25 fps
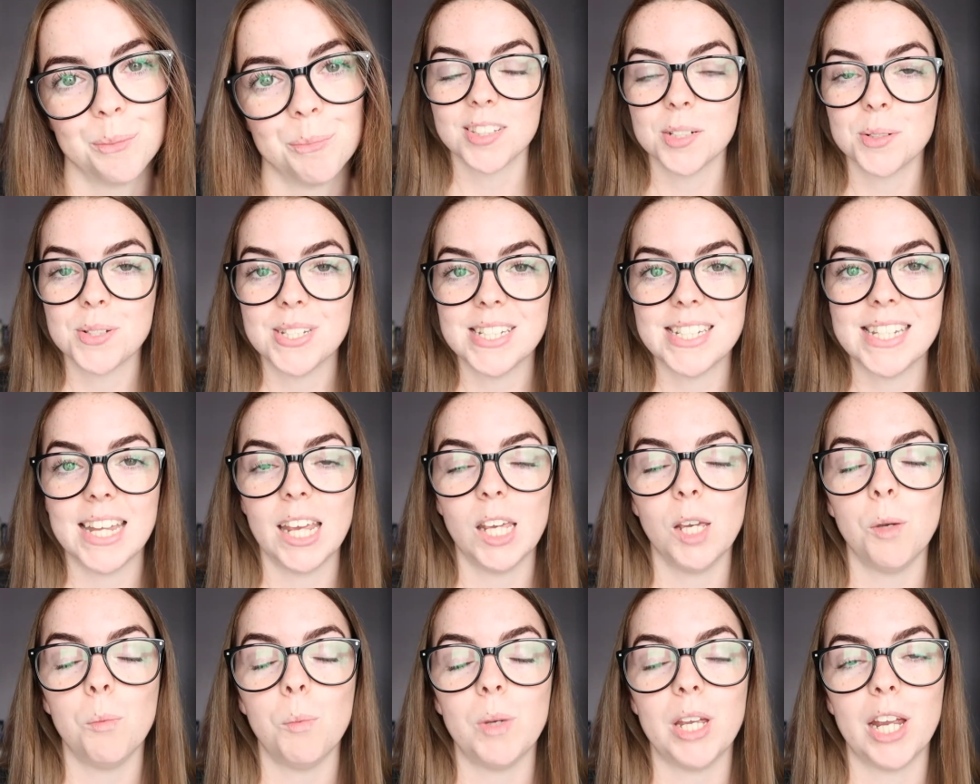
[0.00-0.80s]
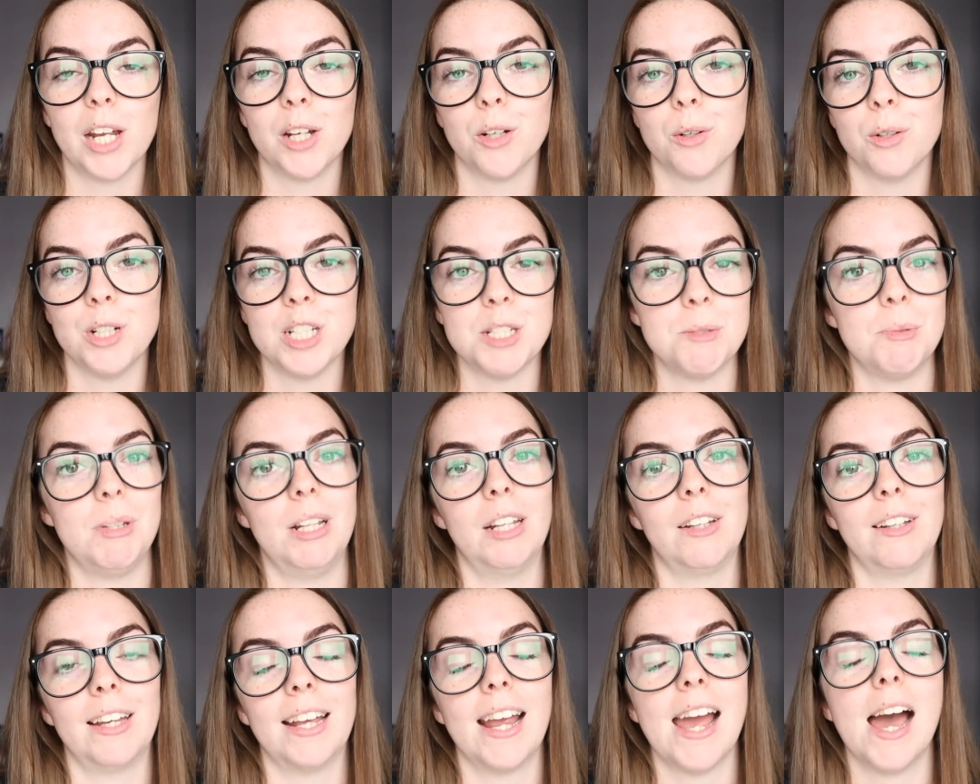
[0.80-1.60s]
So today we are going to be
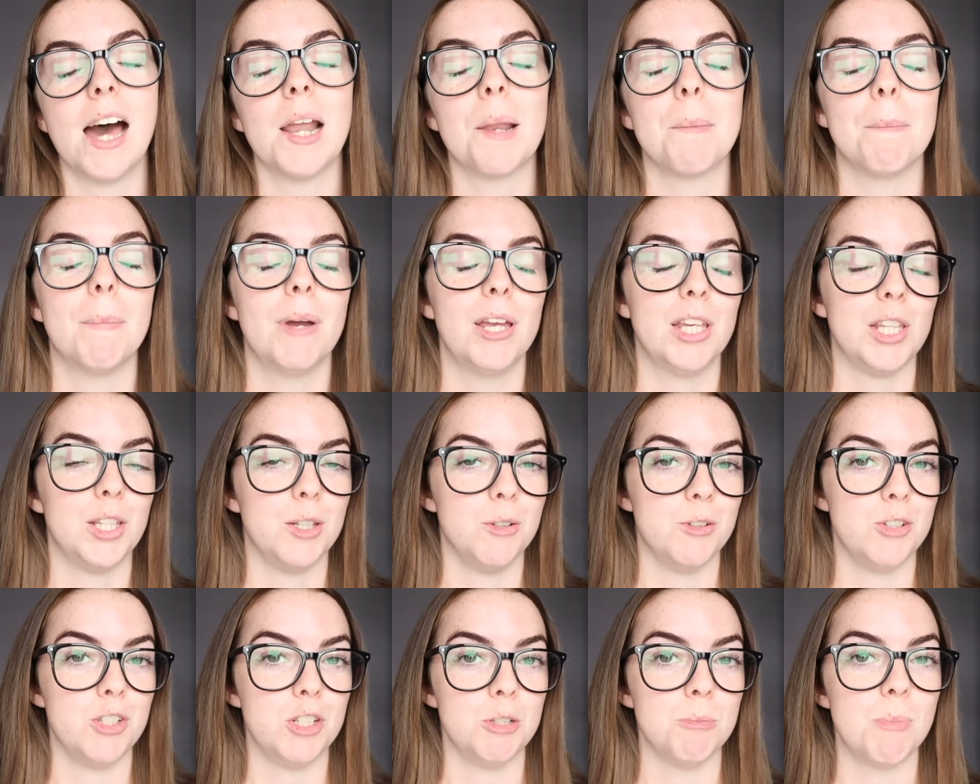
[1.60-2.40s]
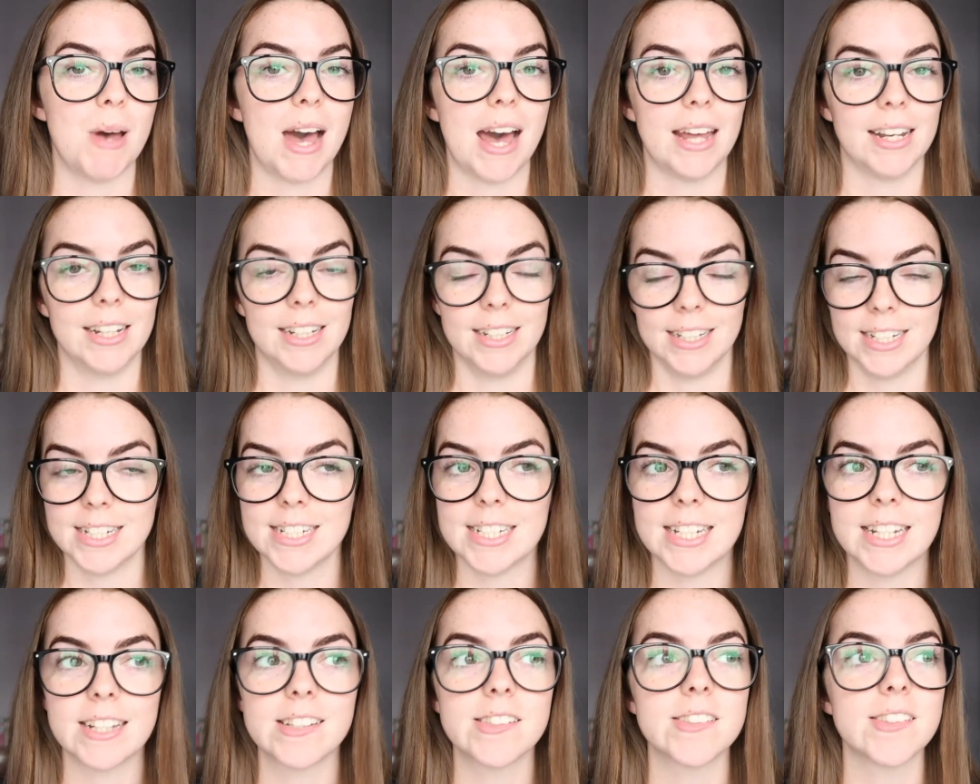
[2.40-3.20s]
looking at my YouTube
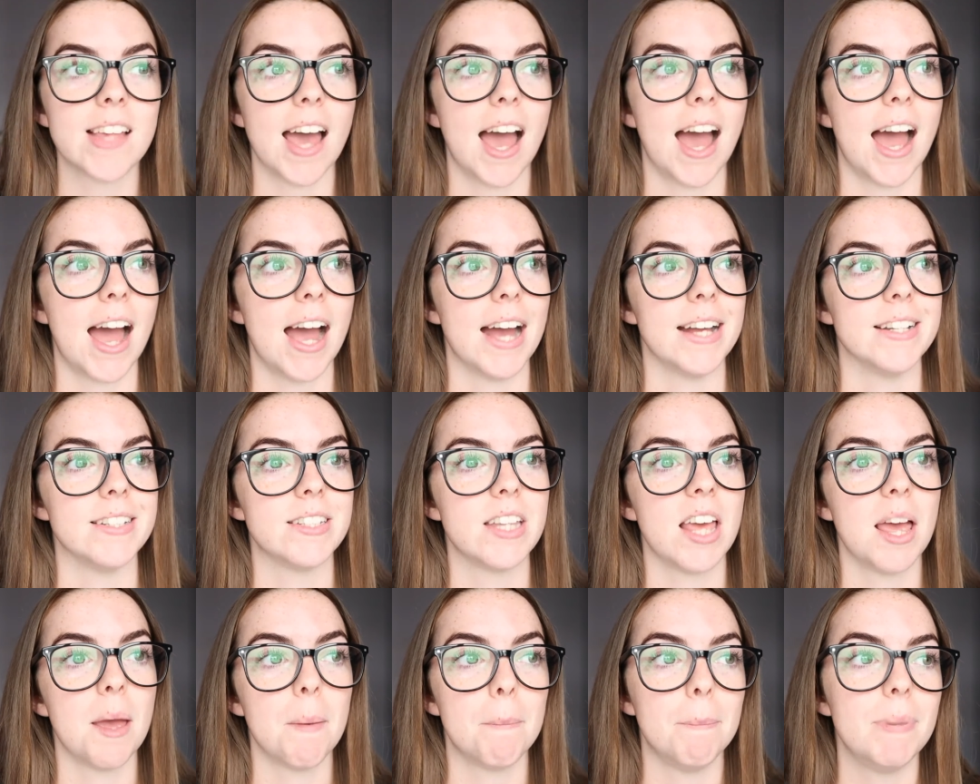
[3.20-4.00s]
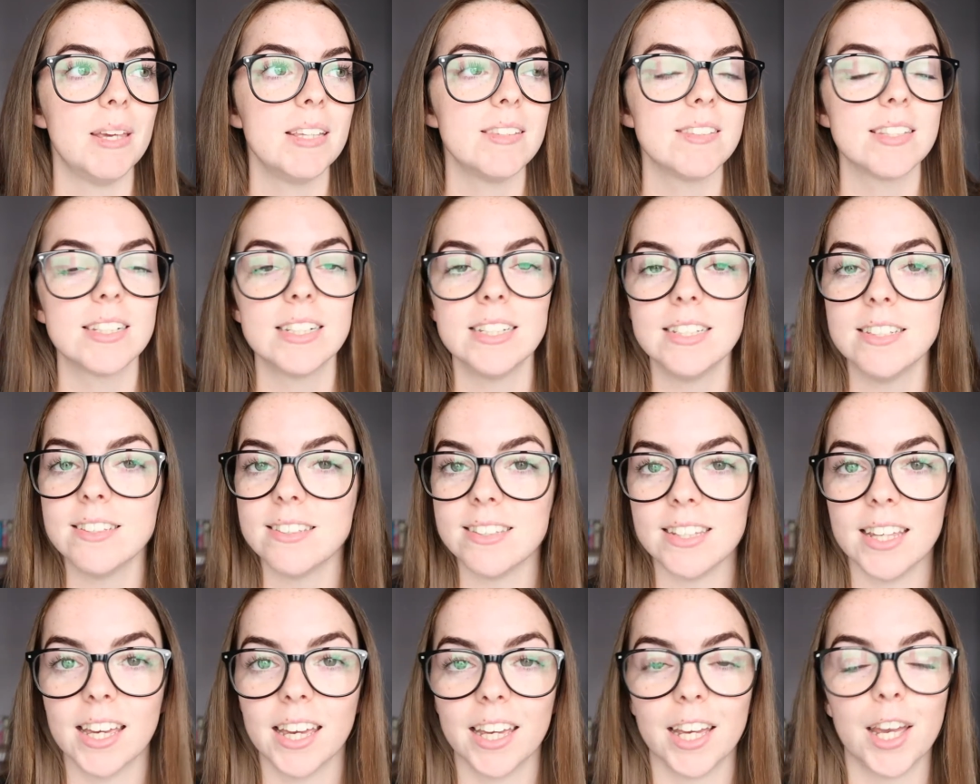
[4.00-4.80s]
analytics and basically
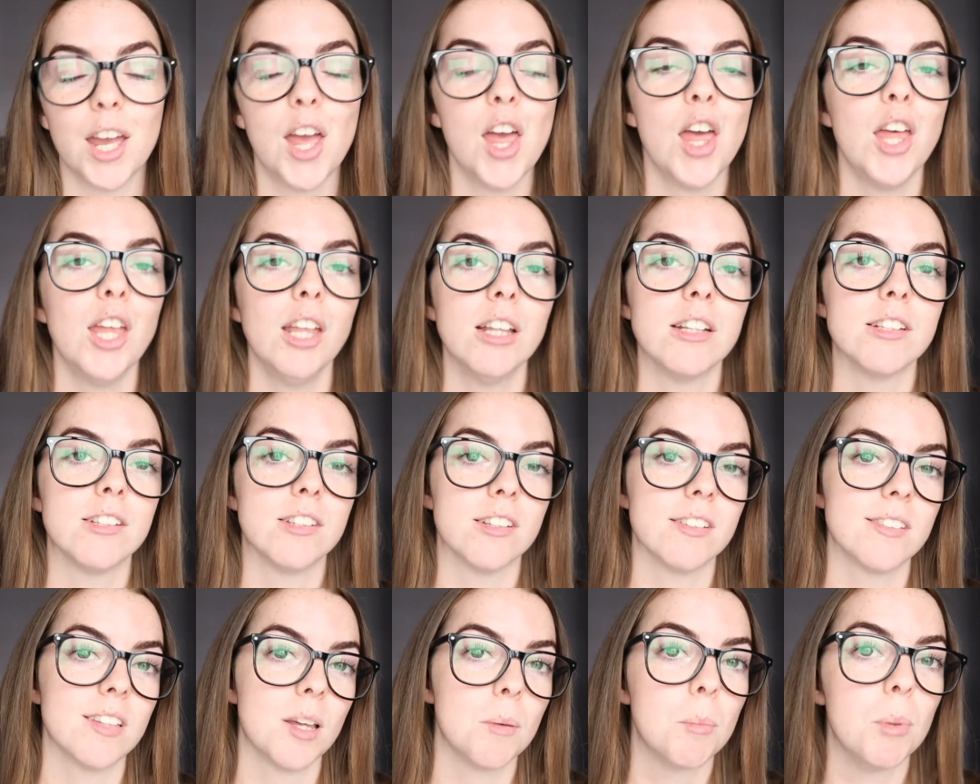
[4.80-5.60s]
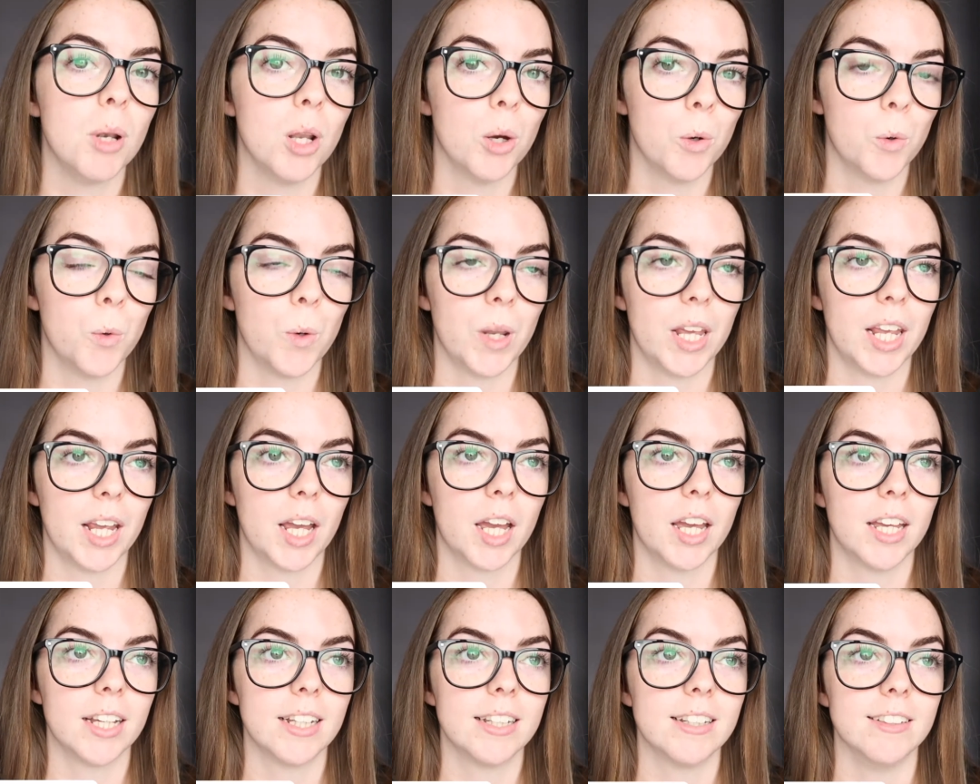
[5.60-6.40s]
seeing, does
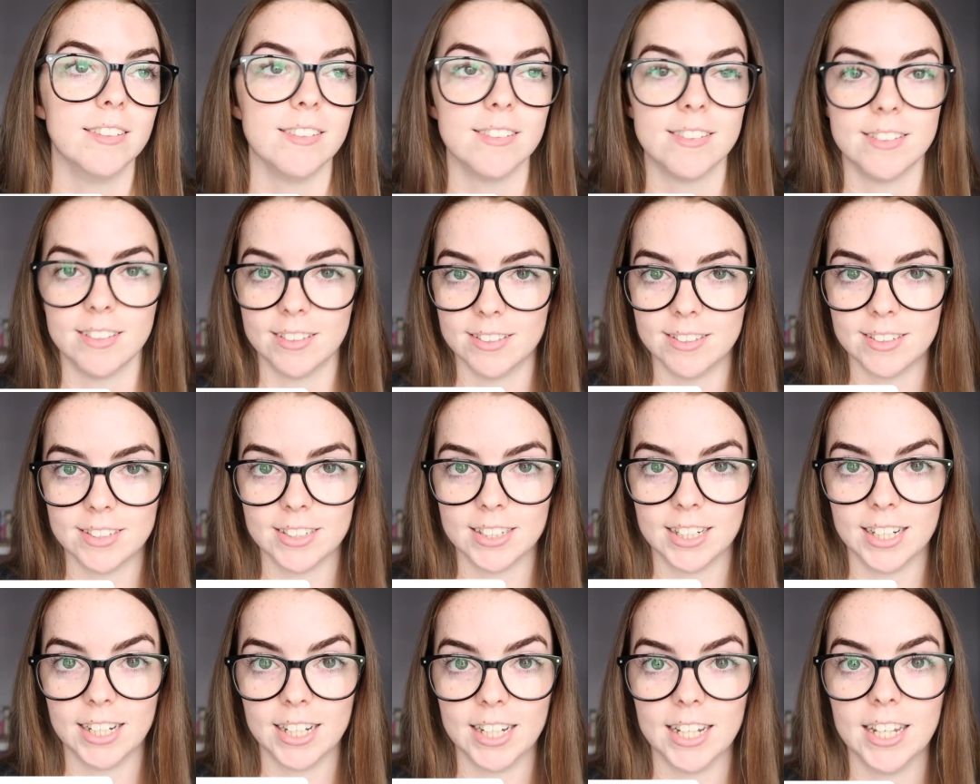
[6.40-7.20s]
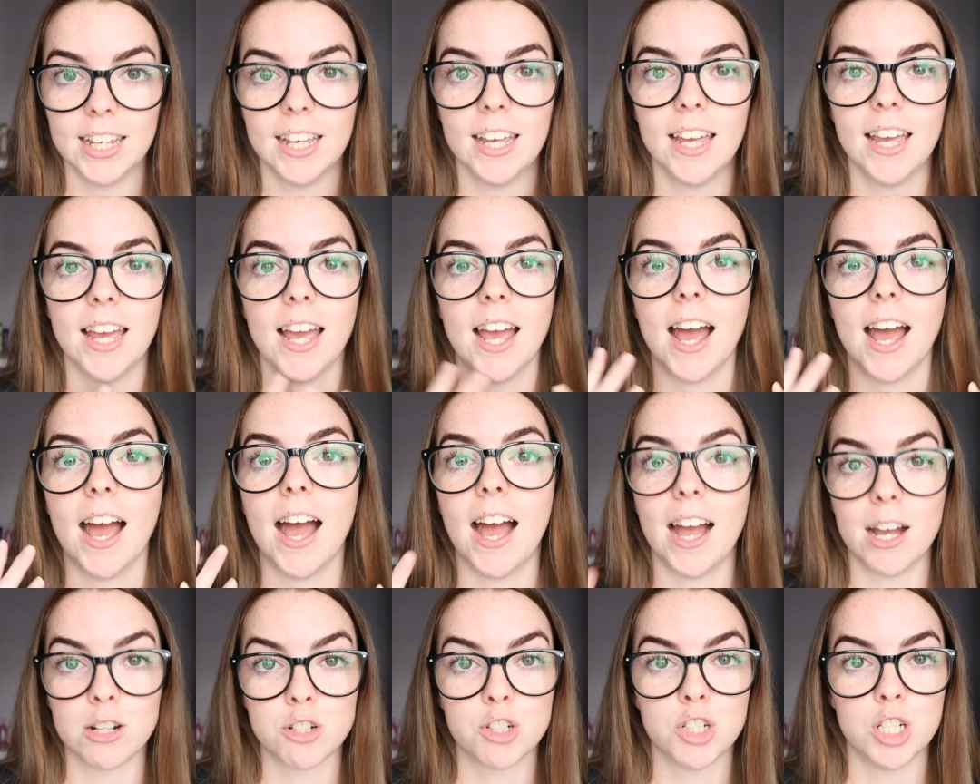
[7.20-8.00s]
uploading consistently
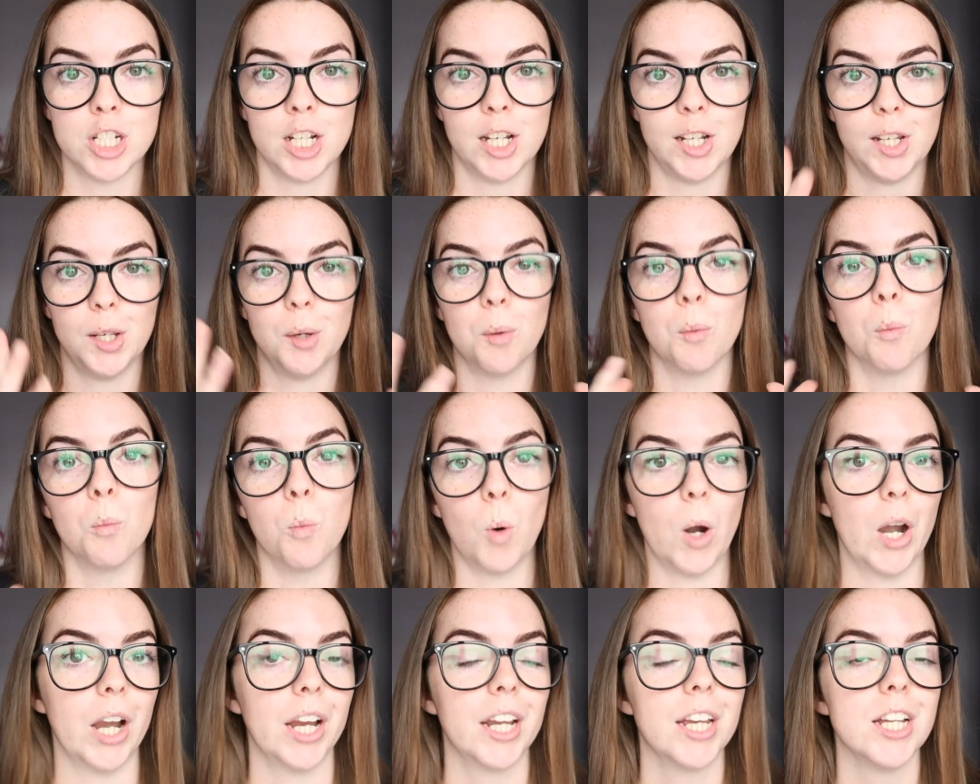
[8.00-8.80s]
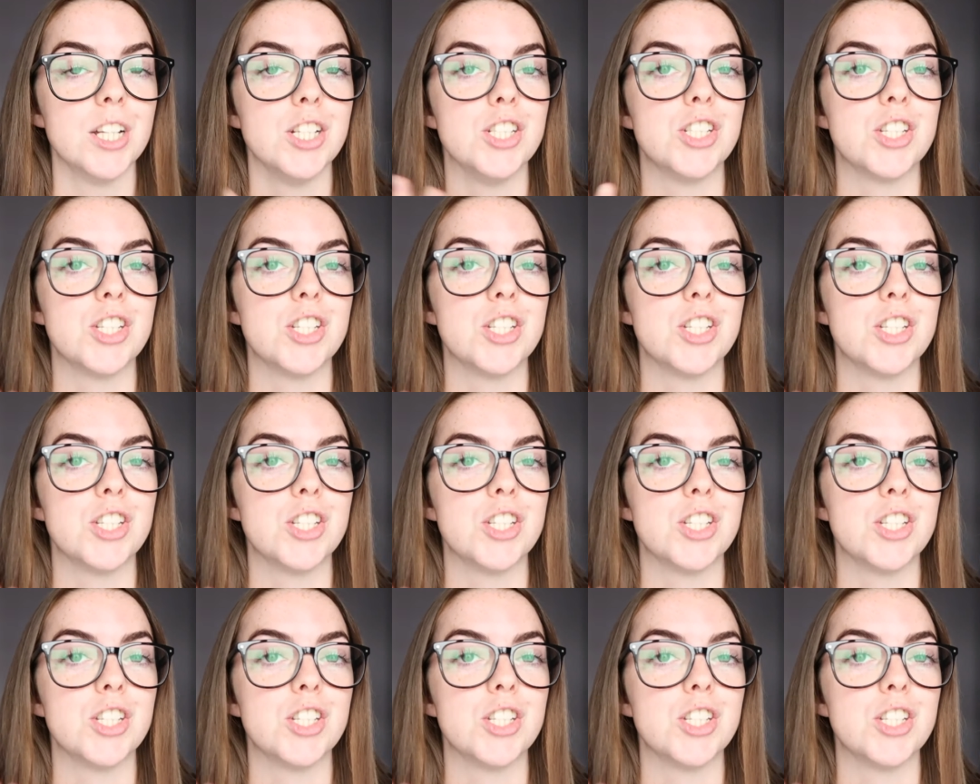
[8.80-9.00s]
actually work?